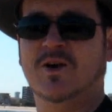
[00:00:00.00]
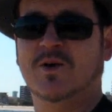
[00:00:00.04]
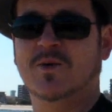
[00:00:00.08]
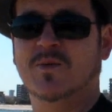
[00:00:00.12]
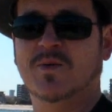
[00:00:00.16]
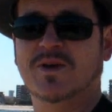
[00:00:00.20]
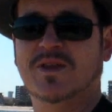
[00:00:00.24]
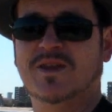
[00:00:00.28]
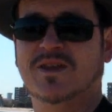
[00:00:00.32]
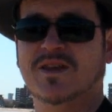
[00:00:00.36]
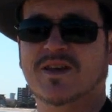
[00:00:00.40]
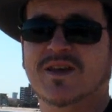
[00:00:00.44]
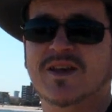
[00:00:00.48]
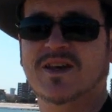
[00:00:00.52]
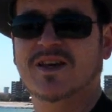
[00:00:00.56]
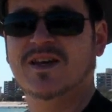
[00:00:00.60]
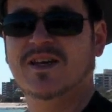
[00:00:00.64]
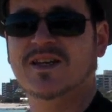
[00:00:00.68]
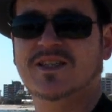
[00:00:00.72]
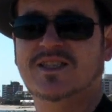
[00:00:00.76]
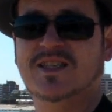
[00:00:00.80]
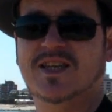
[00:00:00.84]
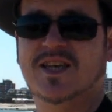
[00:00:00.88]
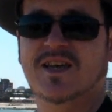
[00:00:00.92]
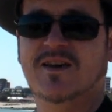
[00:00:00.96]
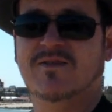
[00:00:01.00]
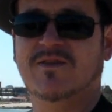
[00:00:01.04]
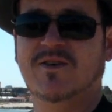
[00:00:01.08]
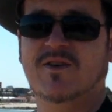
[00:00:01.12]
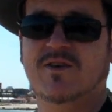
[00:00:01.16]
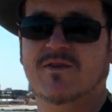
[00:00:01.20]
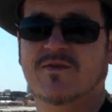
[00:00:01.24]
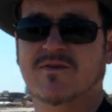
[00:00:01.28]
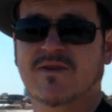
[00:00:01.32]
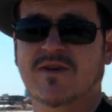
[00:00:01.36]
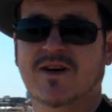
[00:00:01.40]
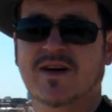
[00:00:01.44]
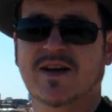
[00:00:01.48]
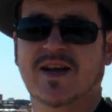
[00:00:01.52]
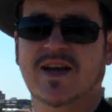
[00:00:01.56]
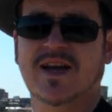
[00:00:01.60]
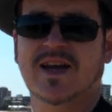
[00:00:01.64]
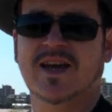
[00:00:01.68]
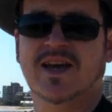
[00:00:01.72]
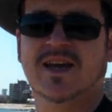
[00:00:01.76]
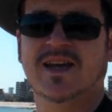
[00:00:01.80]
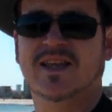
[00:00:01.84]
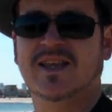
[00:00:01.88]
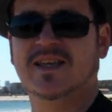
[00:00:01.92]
along with TFU Friday.